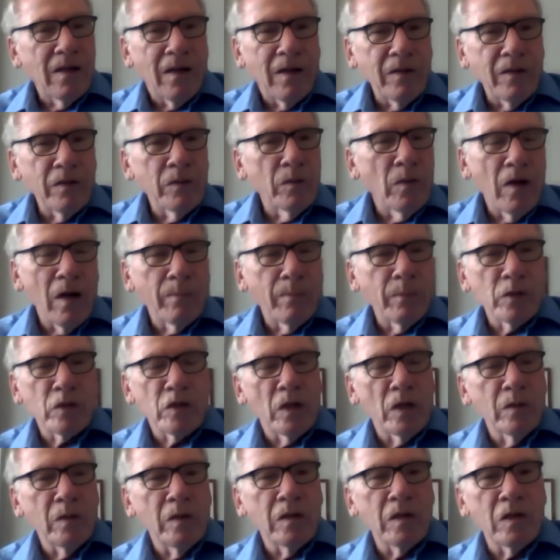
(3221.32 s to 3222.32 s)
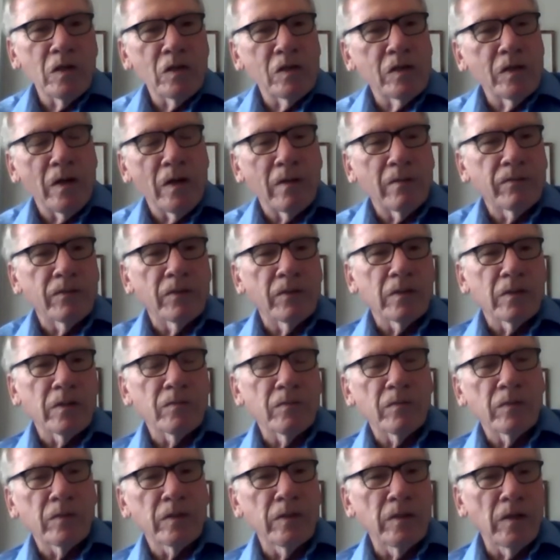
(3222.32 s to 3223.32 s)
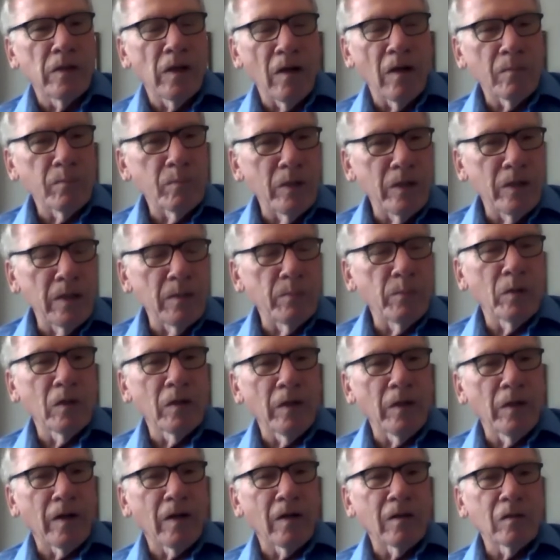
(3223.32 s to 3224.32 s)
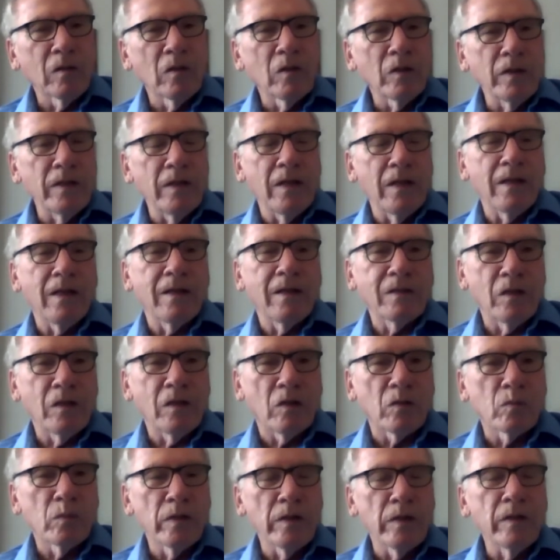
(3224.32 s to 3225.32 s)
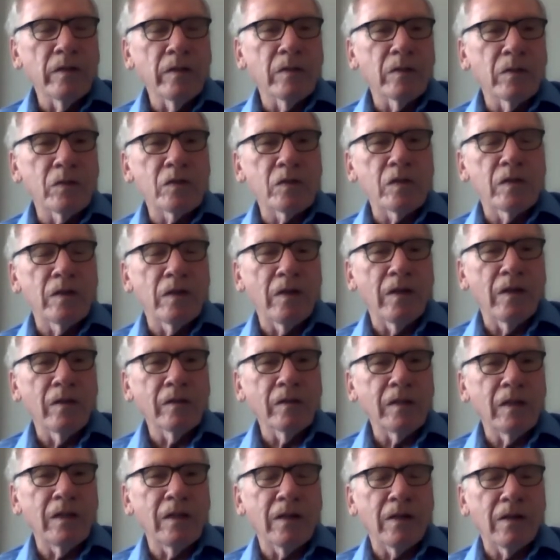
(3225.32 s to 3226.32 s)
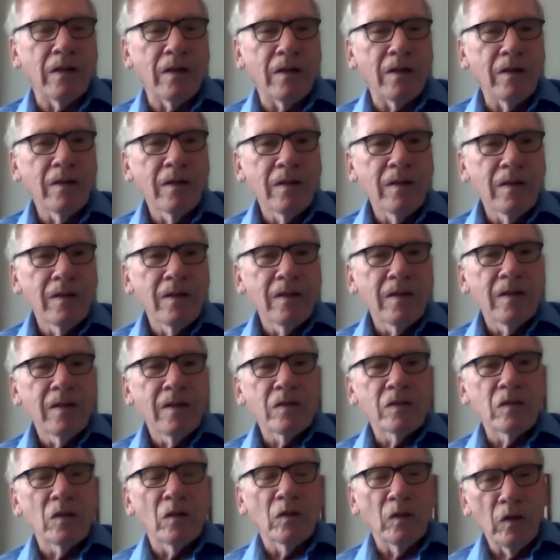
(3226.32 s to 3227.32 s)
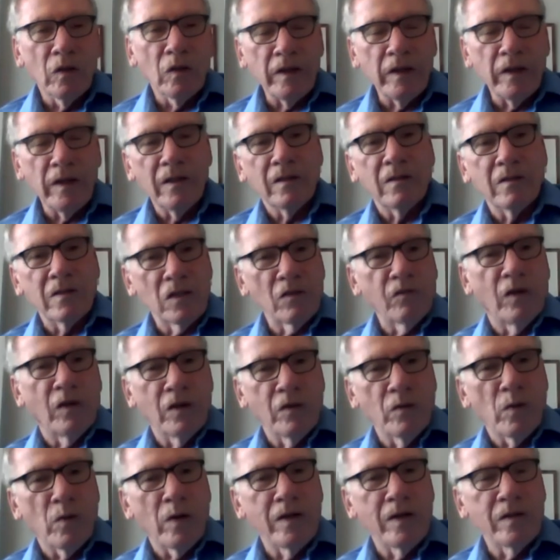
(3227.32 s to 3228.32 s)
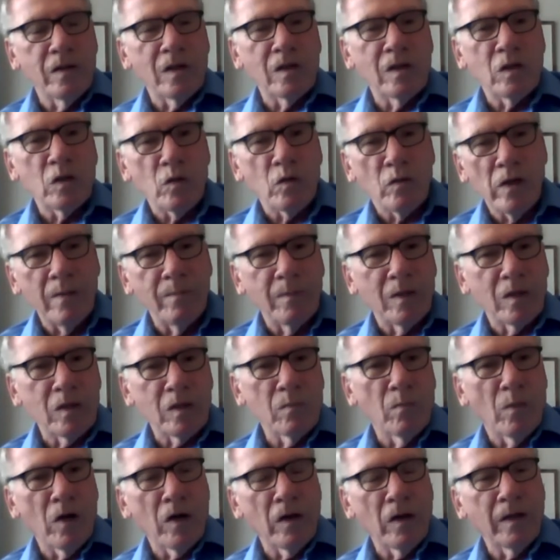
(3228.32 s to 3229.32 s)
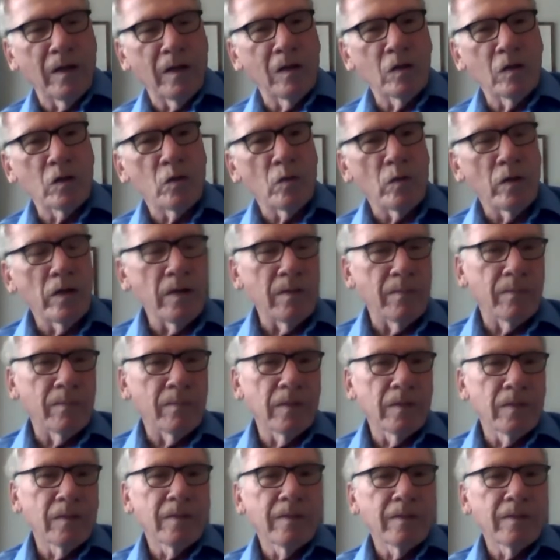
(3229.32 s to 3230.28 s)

Are there opportunities there for, for young people that are looking at careers in healthcare to look at this fundraising stream, this marketing stream?